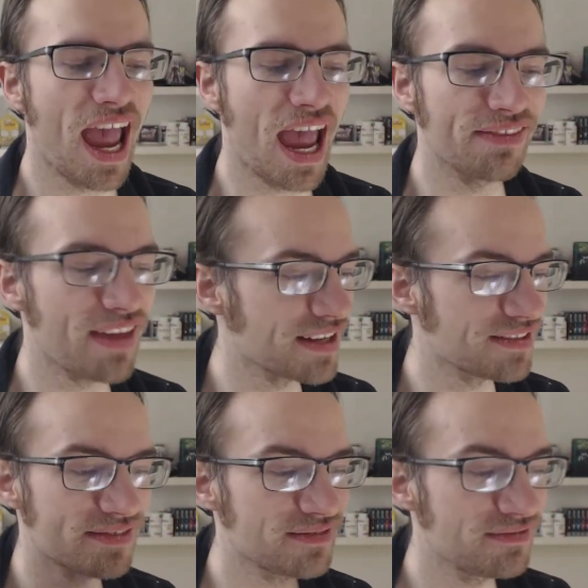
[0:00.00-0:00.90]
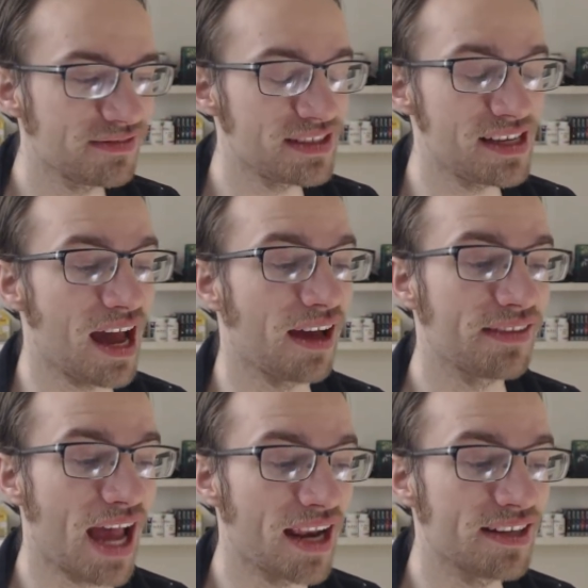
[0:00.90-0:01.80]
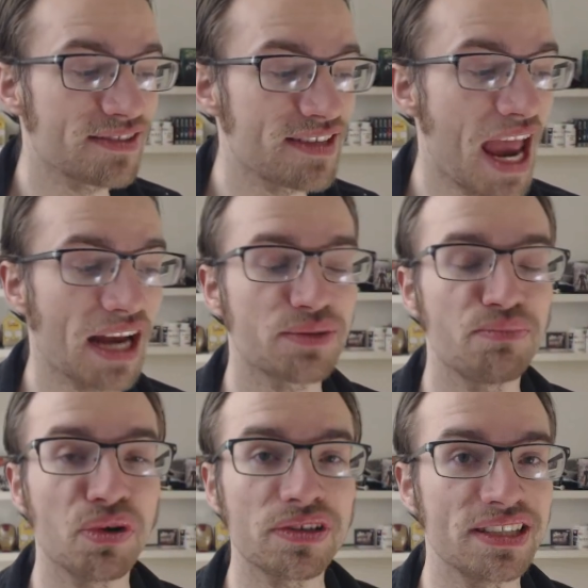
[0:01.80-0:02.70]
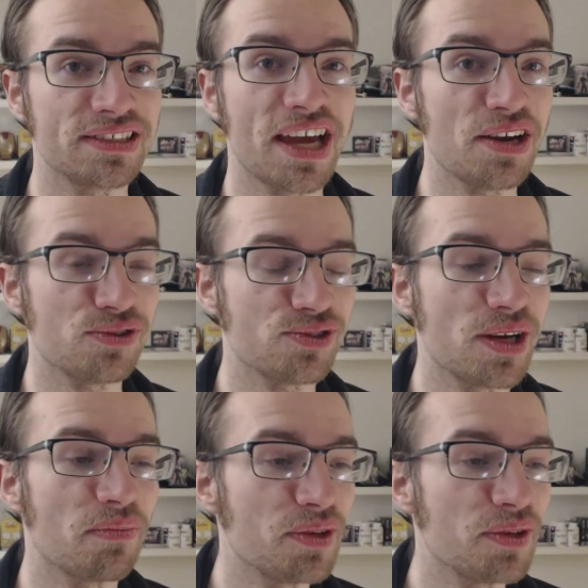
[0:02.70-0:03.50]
And that's, yeah, that is textbook dictatorship.